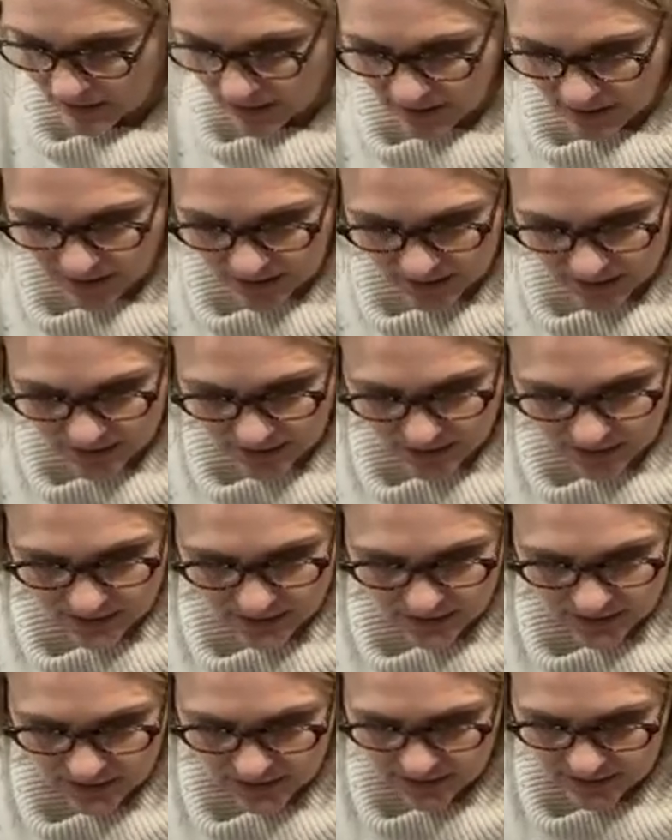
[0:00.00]
and then
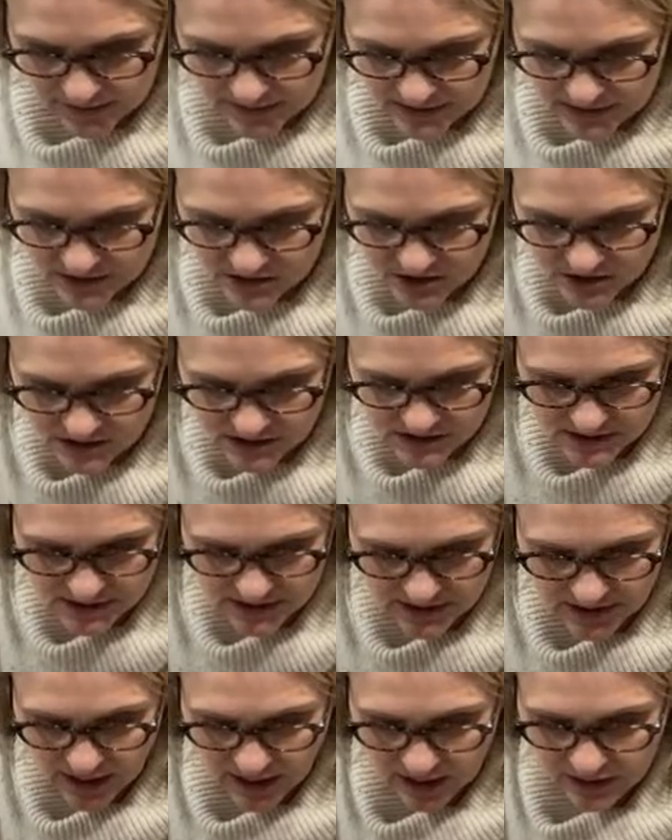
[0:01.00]
in addition to
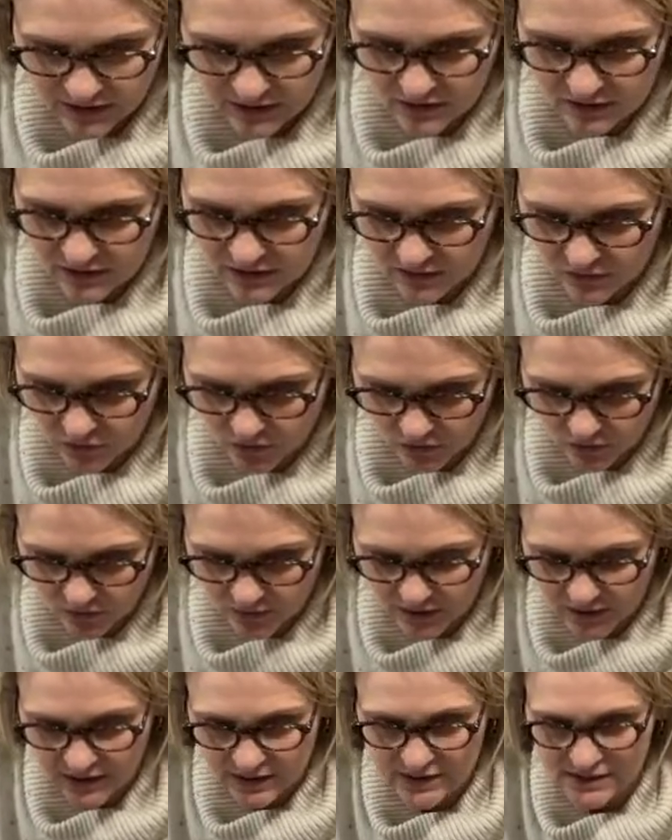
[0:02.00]
that, you're
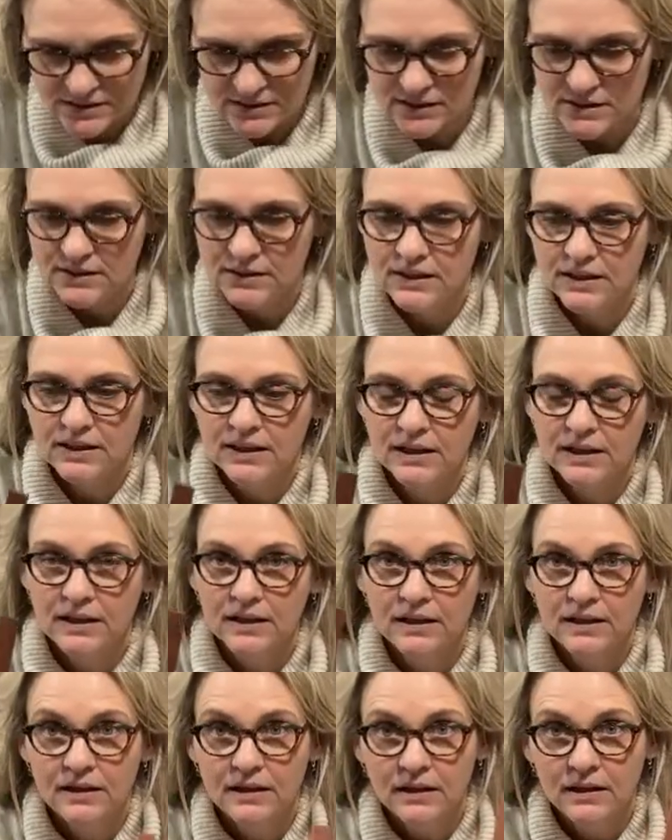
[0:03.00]
going to
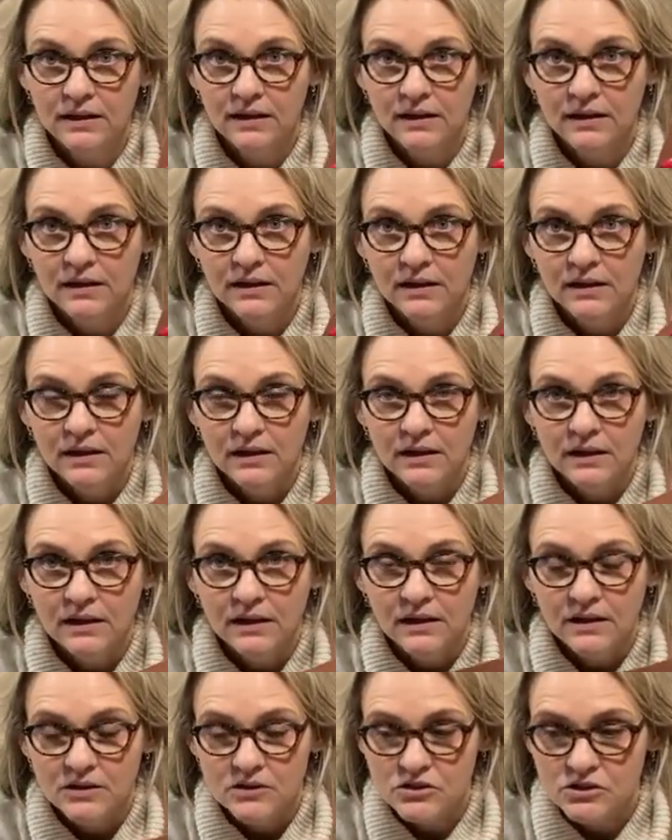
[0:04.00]
need
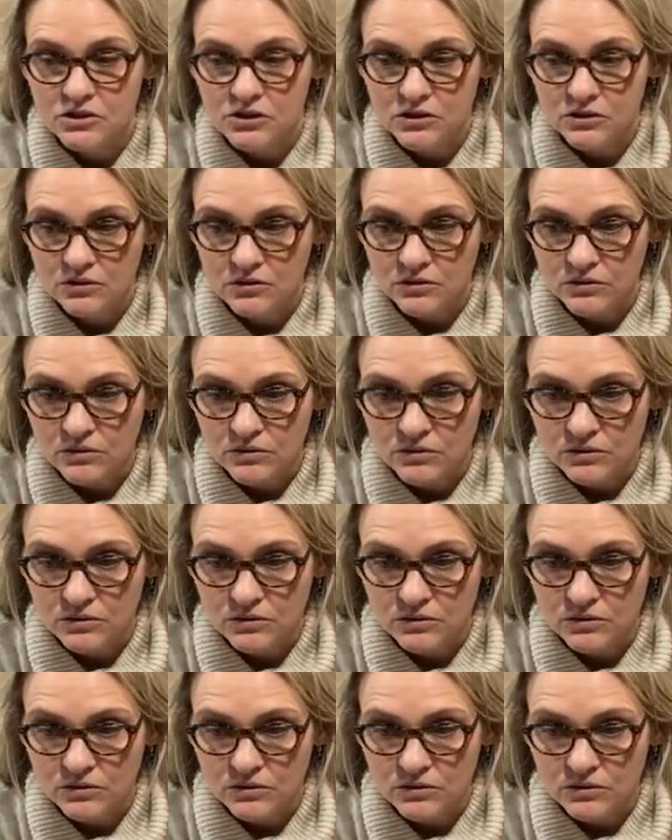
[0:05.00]
2